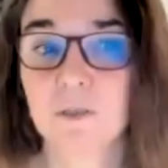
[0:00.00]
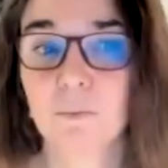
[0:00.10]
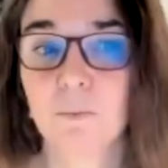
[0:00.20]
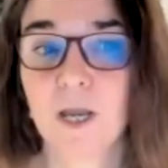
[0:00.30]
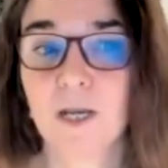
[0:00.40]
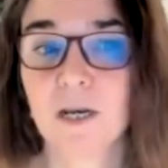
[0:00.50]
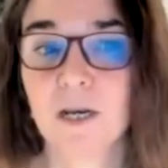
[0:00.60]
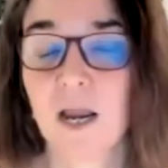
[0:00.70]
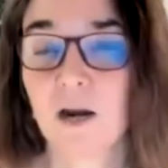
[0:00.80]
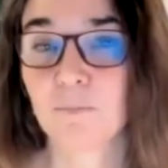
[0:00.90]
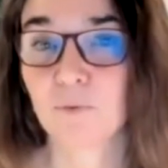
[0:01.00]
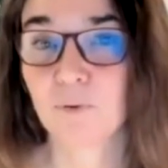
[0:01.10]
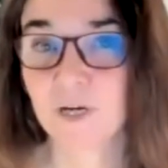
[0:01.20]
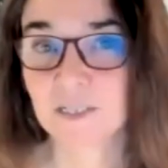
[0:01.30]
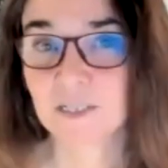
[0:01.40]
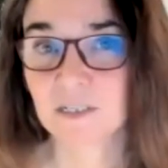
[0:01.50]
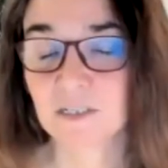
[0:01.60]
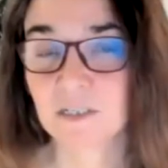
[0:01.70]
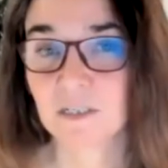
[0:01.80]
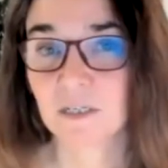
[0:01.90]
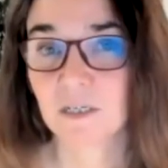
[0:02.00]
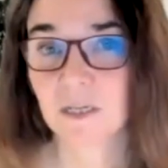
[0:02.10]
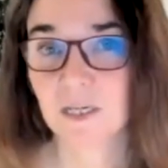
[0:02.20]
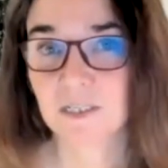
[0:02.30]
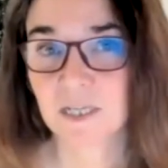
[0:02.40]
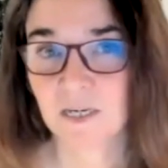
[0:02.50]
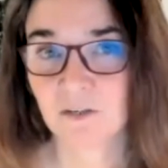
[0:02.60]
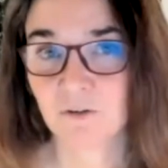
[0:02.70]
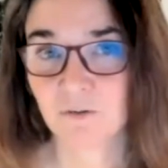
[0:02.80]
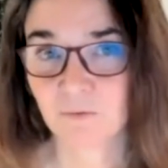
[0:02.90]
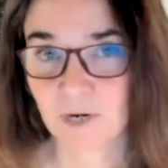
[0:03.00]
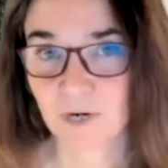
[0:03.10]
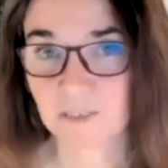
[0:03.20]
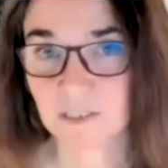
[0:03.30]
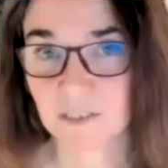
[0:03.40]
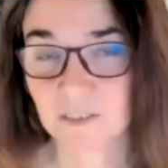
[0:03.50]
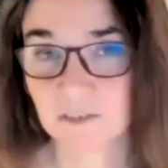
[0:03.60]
when our present is under threat?